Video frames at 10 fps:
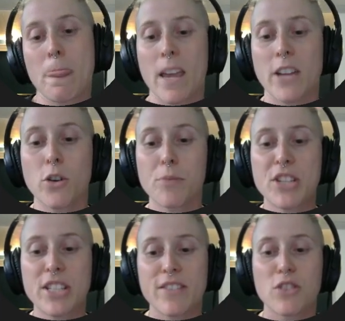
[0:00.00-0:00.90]
and your
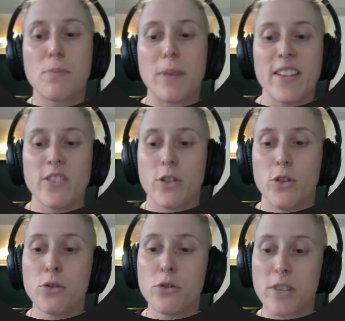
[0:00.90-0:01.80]
objective is to plant
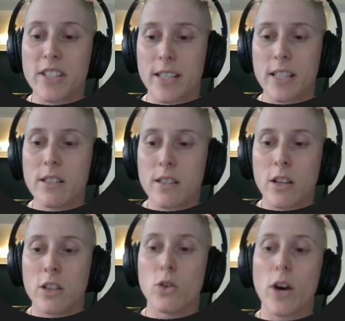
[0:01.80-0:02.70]
new tree seeds
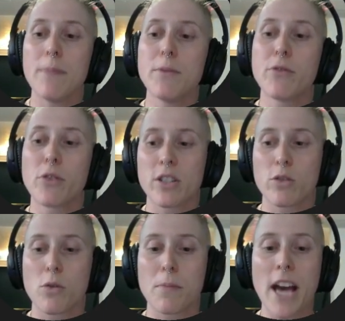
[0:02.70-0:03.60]
to help the forest
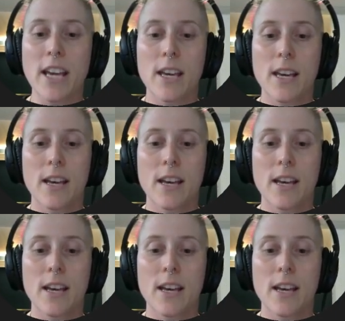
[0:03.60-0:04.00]
grow back,